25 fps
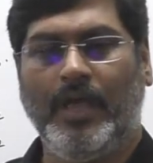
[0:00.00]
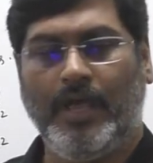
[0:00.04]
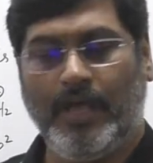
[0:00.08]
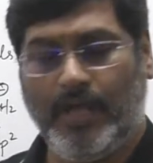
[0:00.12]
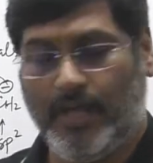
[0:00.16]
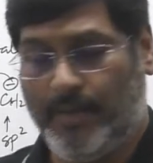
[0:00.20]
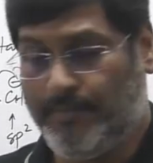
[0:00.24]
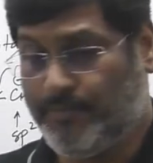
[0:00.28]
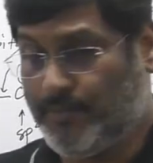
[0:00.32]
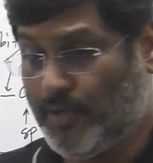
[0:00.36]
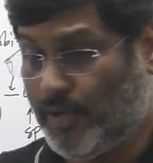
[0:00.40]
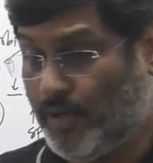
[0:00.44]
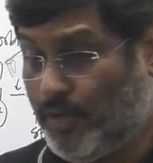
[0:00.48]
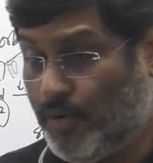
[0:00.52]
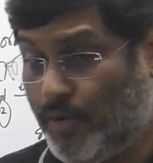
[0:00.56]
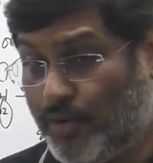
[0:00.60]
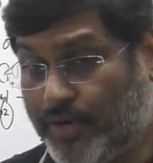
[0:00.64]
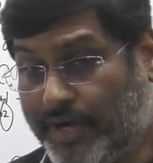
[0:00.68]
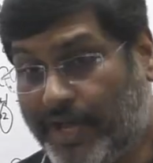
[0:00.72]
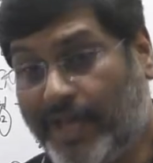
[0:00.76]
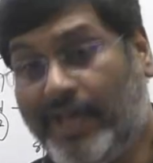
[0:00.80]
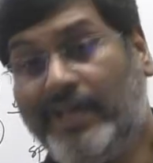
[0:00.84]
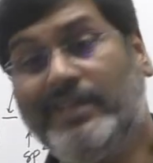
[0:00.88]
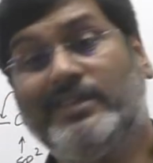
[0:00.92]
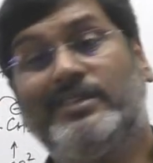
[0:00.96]
If the
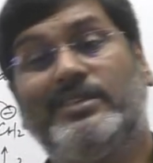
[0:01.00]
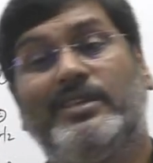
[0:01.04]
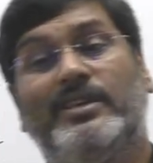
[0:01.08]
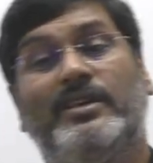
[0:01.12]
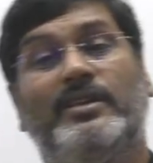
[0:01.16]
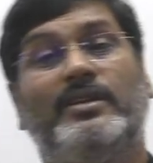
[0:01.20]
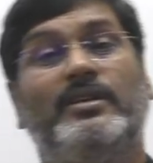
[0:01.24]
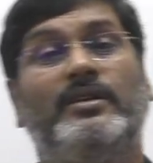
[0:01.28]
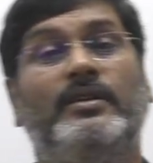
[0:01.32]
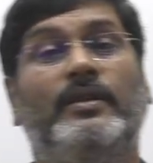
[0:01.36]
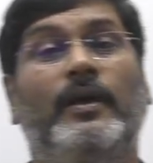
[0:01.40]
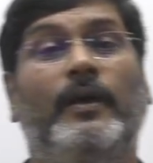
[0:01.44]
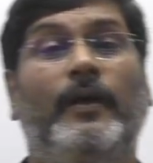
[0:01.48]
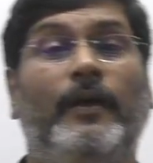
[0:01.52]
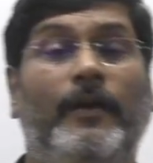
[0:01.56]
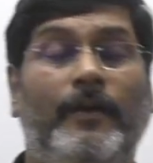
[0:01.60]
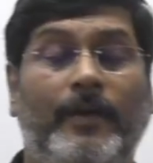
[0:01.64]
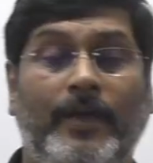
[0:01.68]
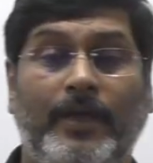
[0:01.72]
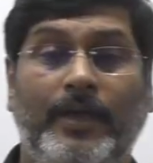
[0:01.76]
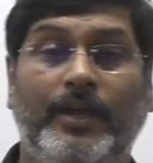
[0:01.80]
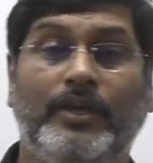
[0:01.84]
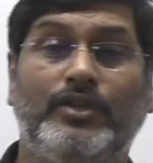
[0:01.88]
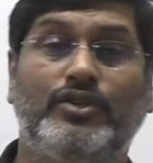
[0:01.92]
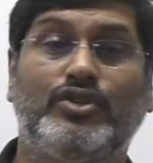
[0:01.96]
location
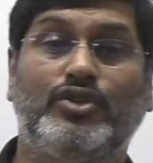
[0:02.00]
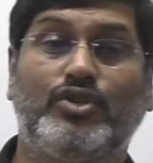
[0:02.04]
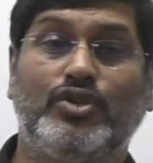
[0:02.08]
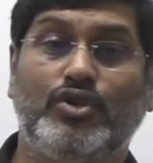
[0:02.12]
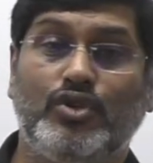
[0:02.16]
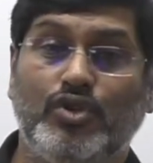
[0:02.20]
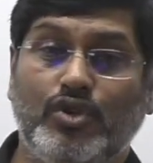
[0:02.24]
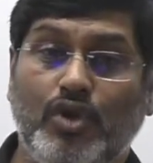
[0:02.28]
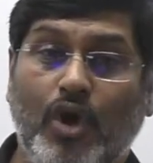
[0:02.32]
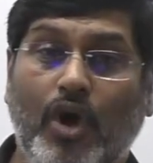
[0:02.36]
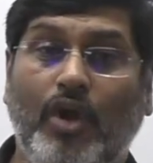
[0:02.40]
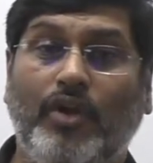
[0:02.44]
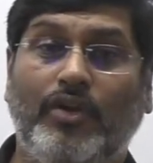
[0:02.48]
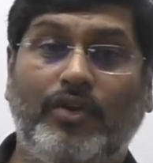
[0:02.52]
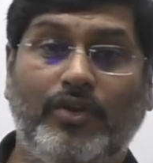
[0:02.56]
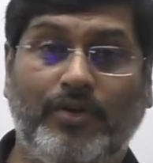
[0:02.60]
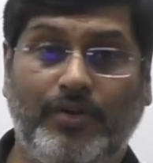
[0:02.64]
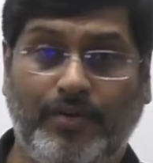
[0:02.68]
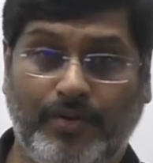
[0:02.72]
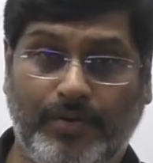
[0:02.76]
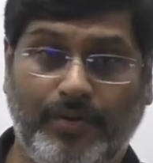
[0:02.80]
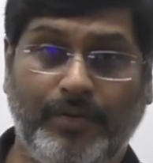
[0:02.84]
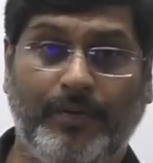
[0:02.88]
is not